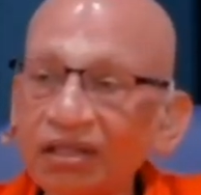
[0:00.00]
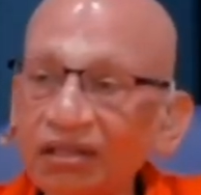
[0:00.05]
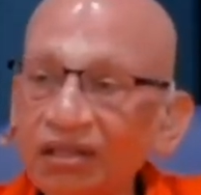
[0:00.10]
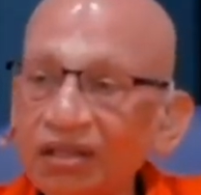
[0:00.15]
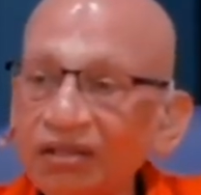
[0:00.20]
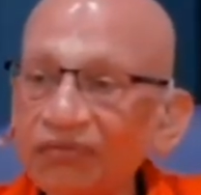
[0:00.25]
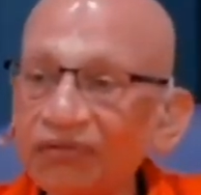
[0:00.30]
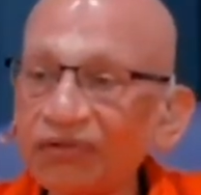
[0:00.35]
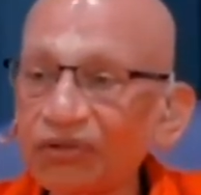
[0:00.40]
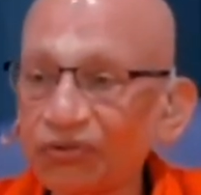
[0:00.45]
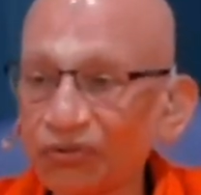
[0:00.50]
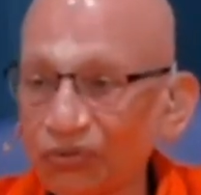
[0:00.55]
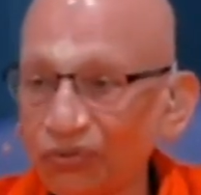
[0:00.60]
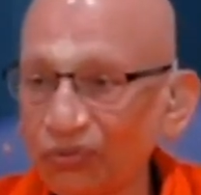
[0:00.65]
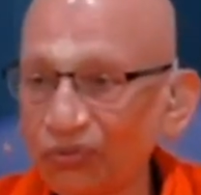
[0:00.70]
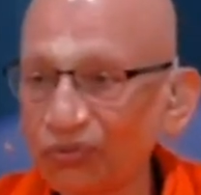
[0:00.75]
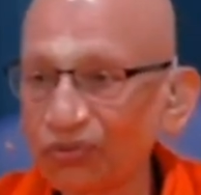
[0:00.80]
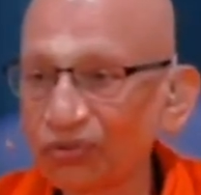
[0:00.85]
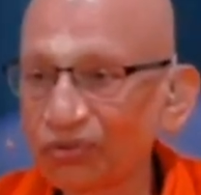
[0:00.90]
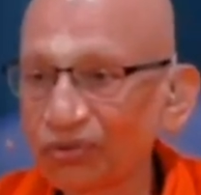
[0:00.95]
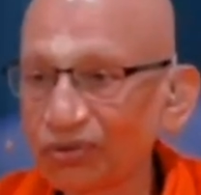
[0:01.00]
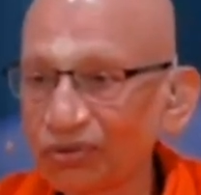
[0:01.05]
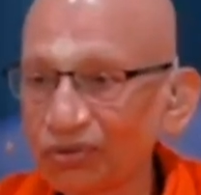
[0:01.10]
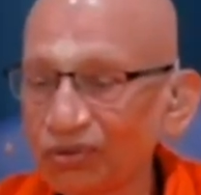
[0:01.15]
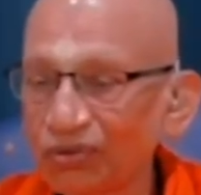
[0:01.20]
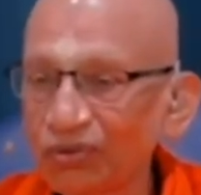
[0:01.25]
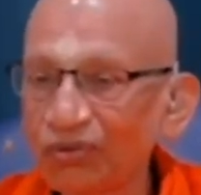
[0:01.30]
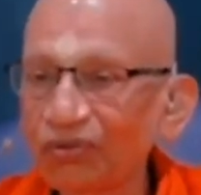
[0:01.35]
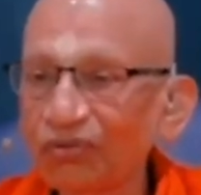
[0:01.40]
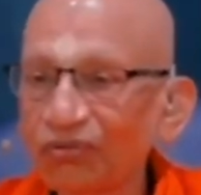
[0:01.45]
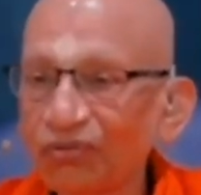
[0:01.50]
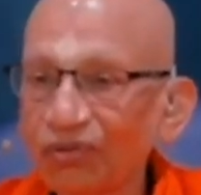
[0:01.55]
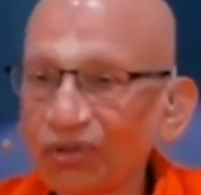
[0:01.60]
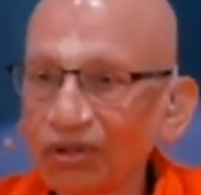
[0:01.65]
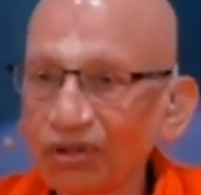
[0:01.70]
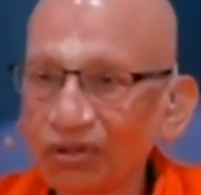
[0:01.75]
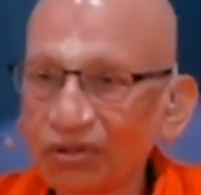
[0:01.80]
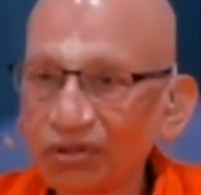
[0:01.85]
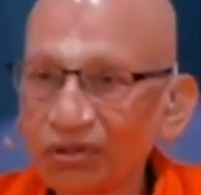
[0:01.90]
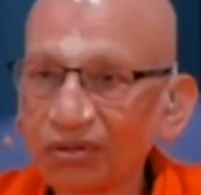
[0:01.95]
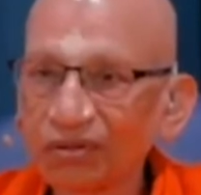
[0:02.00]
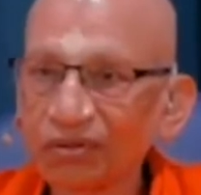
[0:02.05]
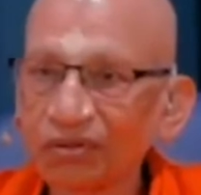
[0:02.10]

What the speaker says: then we choose, what